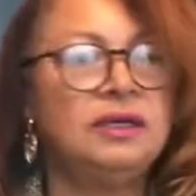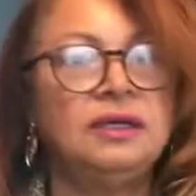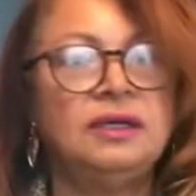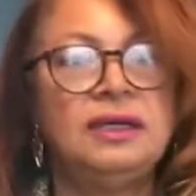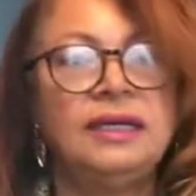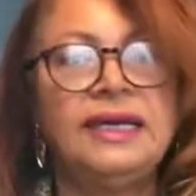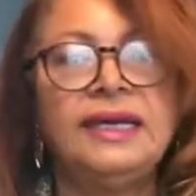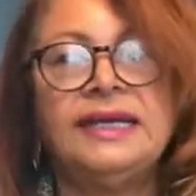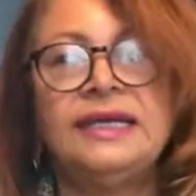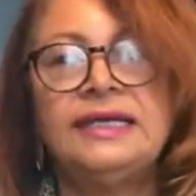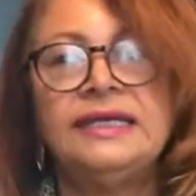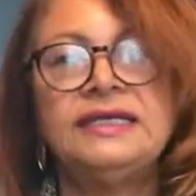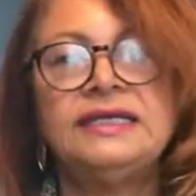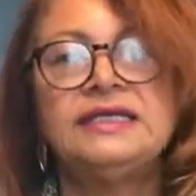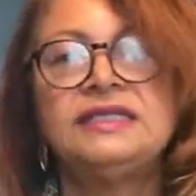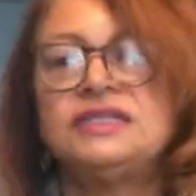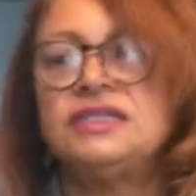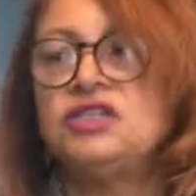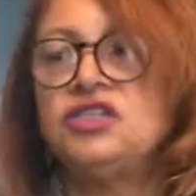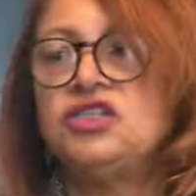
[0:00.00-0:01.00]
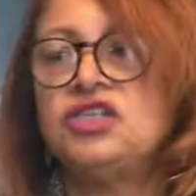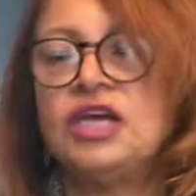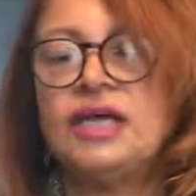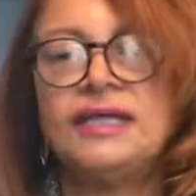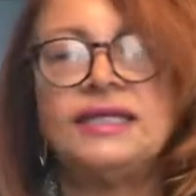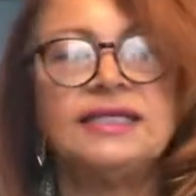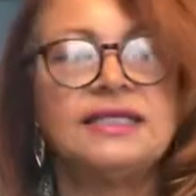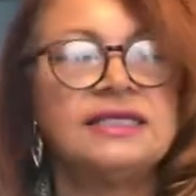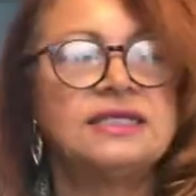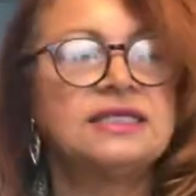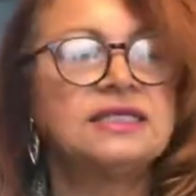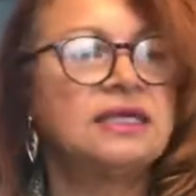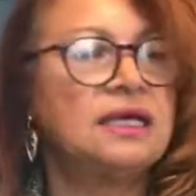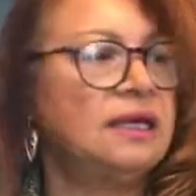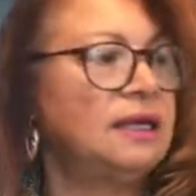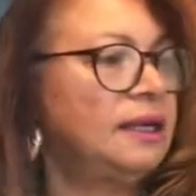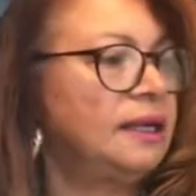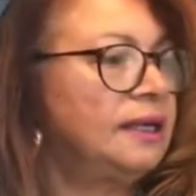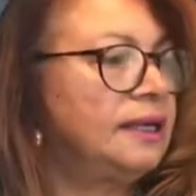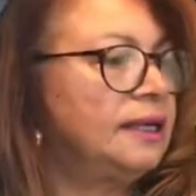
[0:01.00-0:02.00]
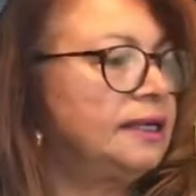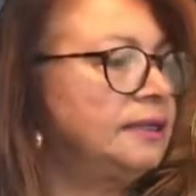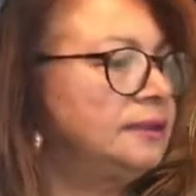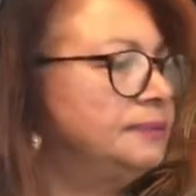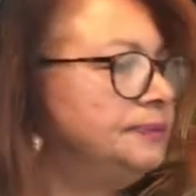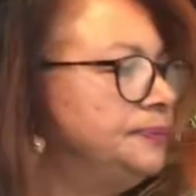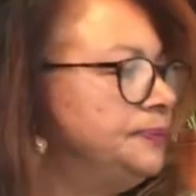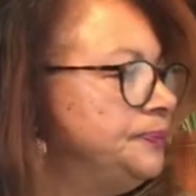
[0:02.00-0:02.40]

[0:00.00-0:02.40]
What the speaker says: ladies and gents, I